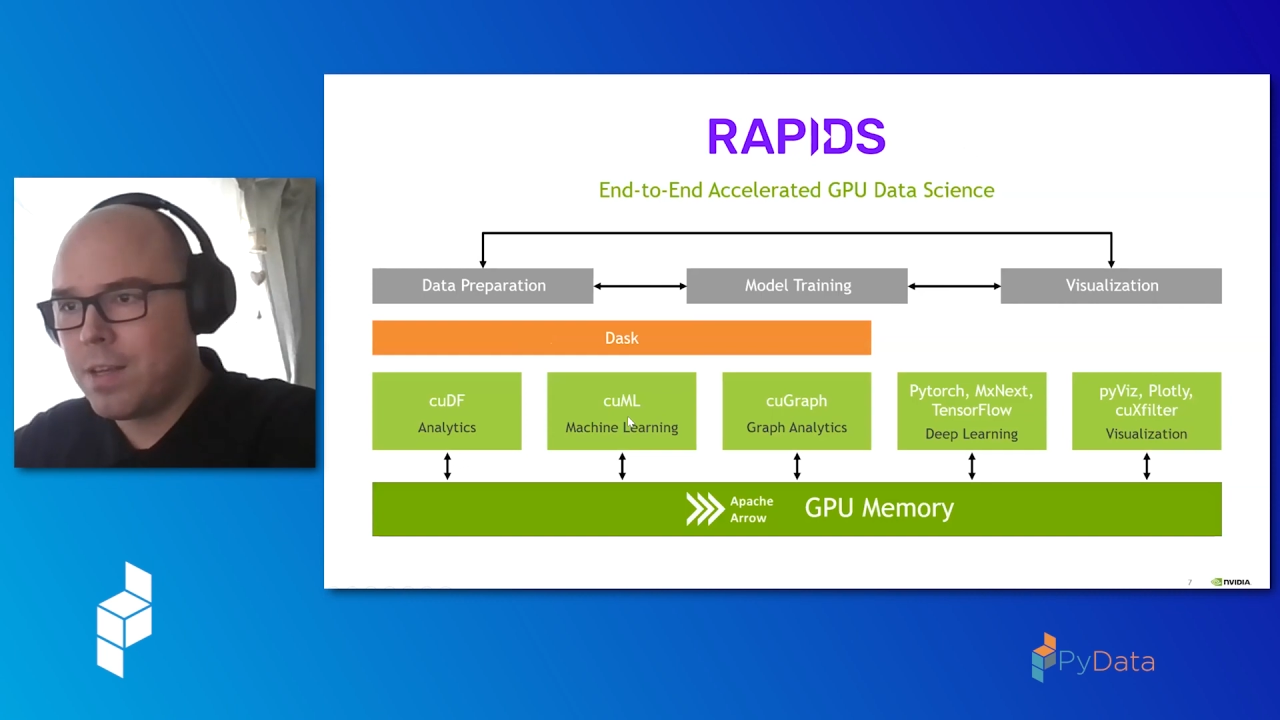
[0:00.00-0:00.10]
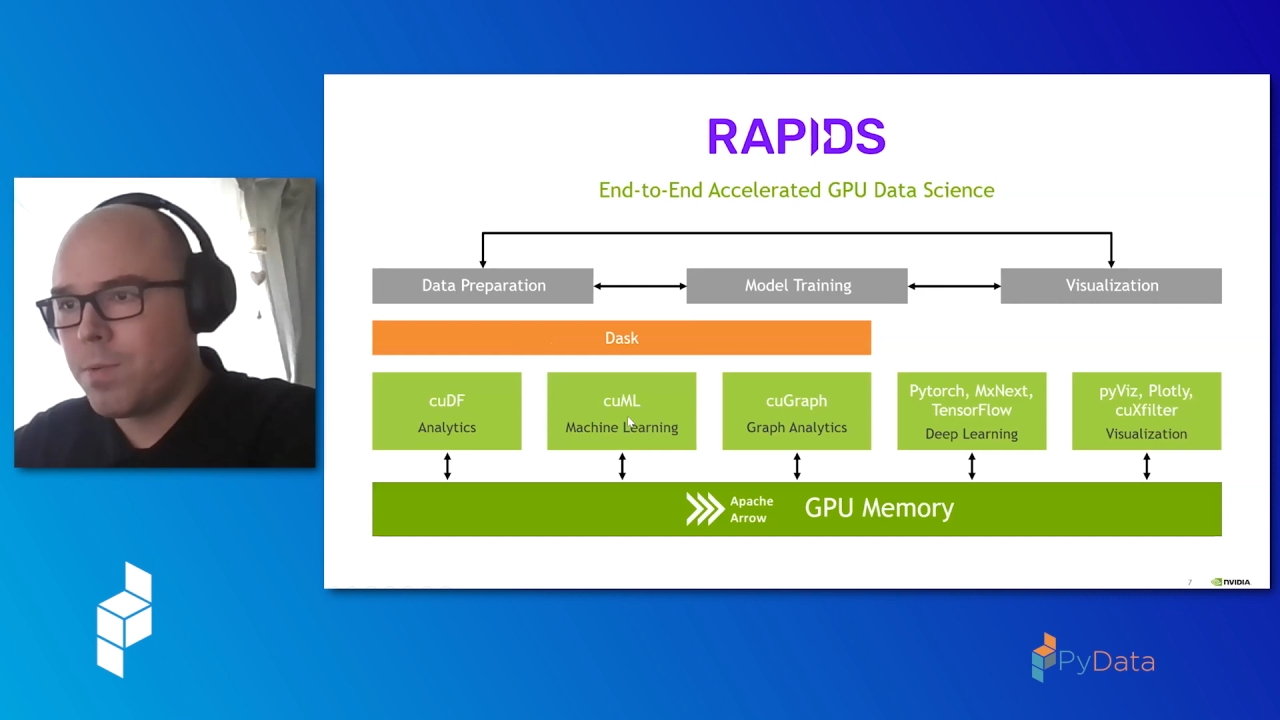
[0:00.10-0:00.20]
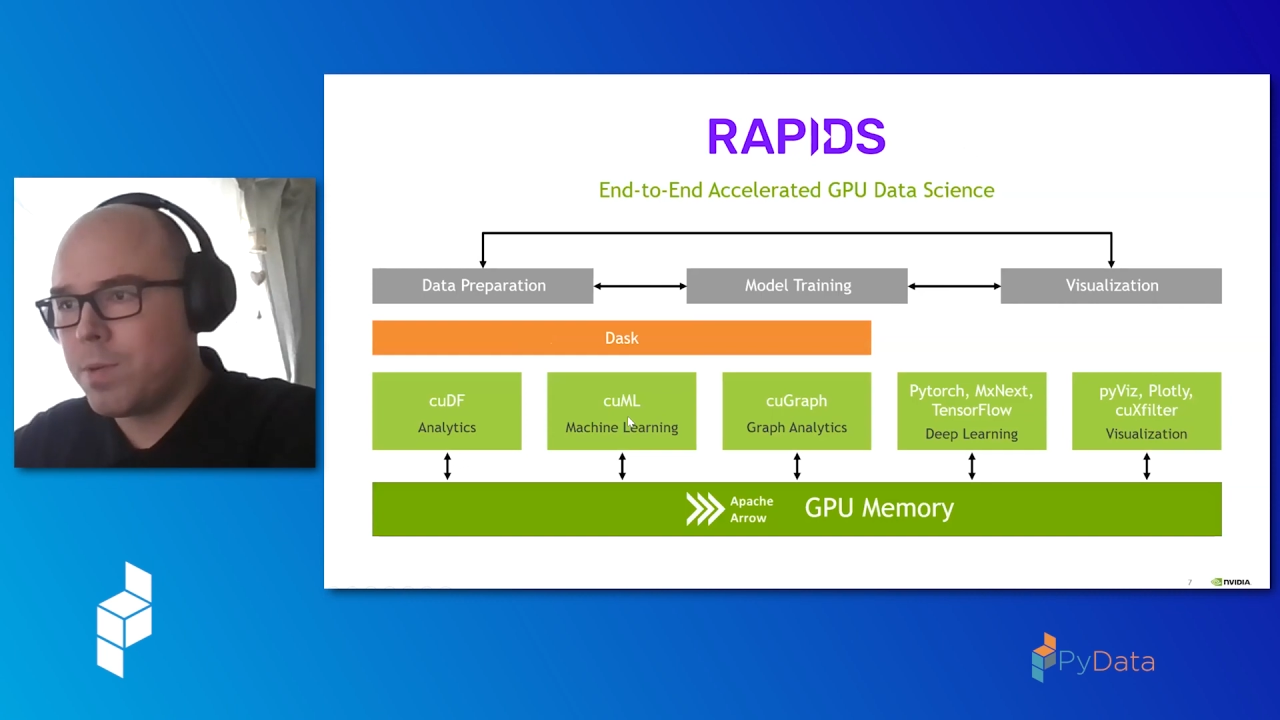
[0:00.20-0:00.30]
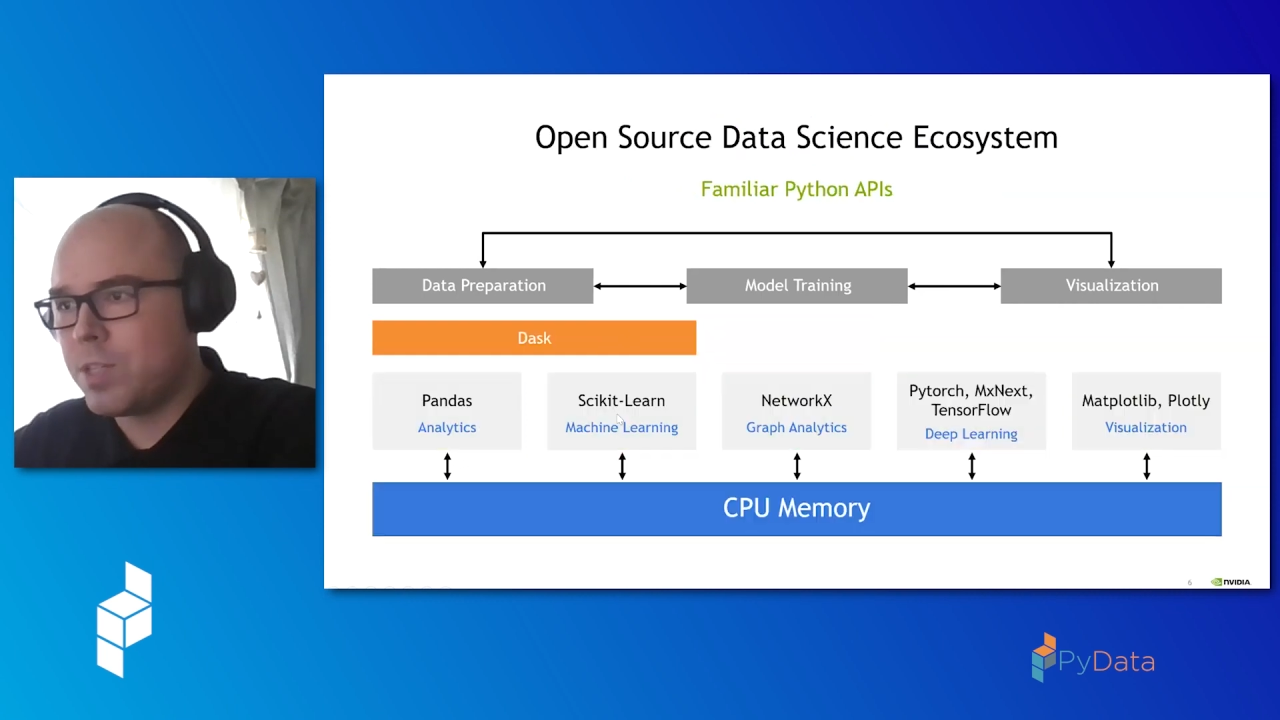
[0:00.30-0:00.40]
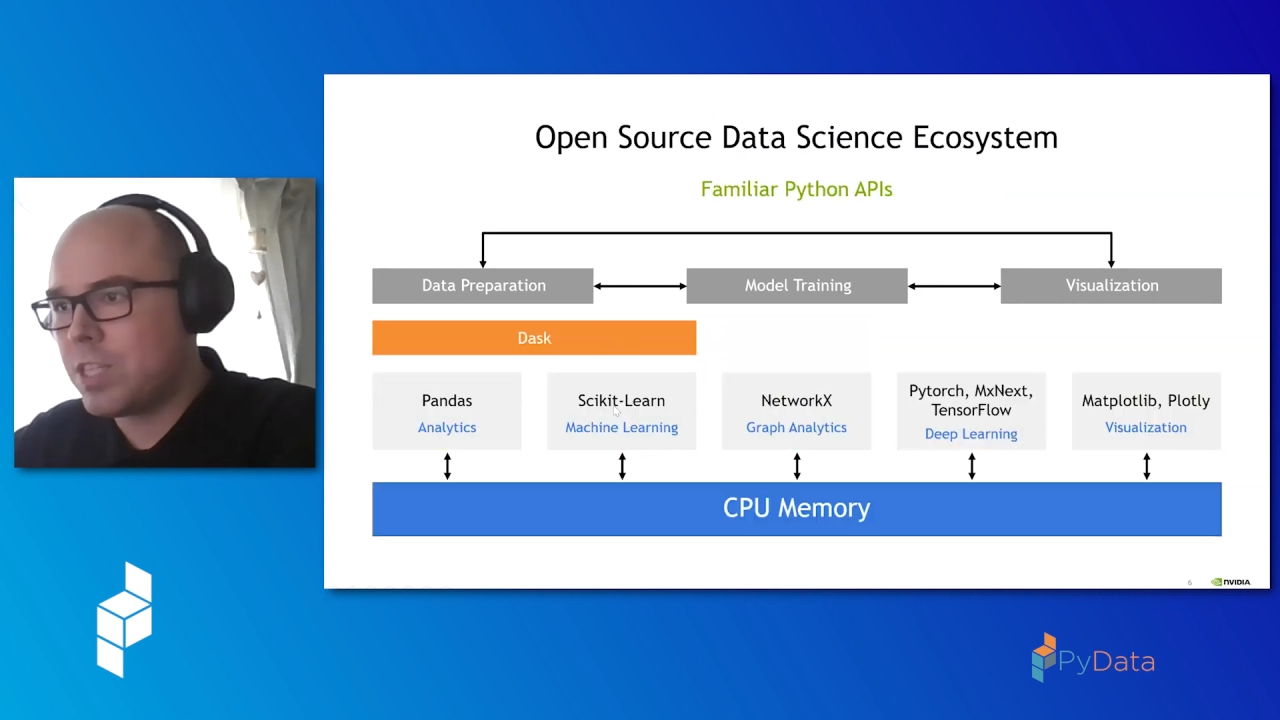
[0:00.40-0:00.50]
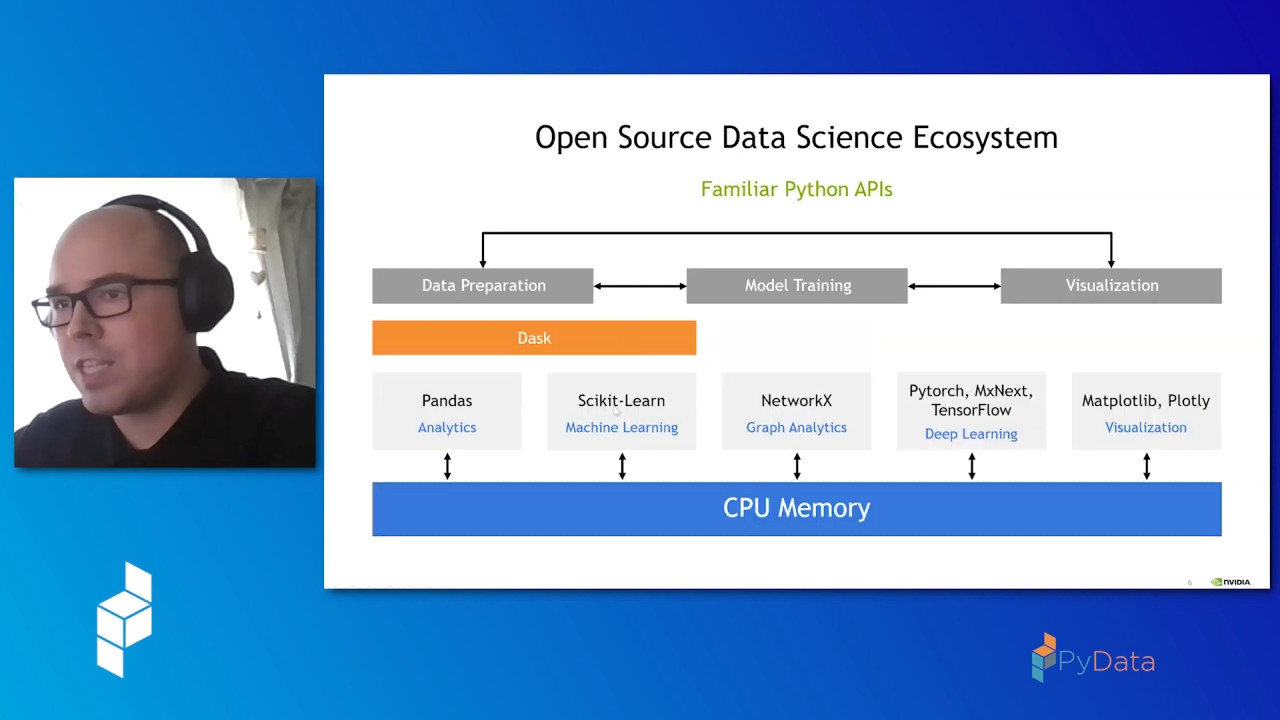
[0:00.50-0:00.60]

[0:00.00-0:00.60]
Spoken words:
which is